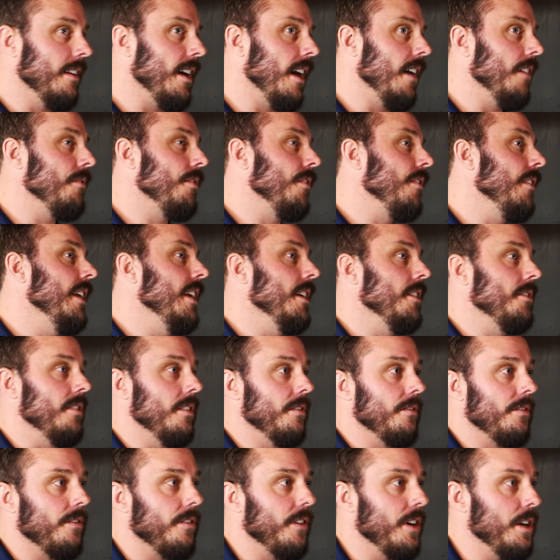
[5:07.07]
not free as
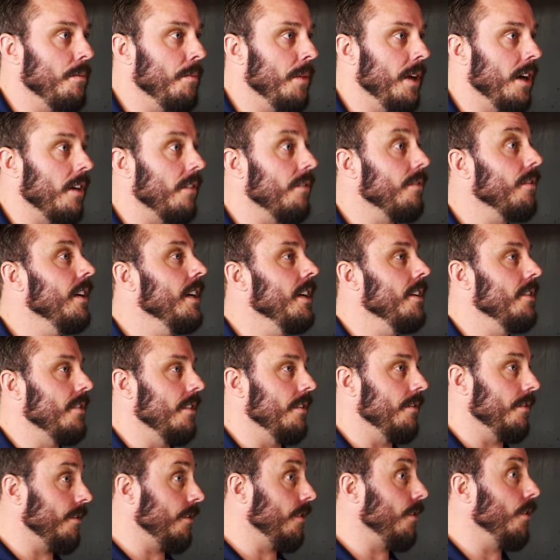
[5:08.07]
in free beer, free as
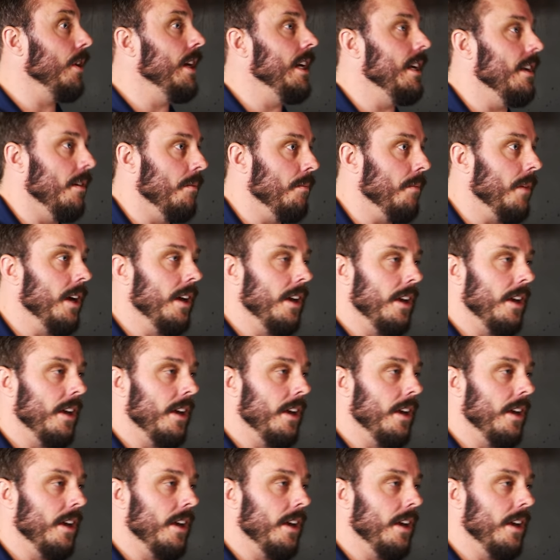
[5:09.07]
in freedom.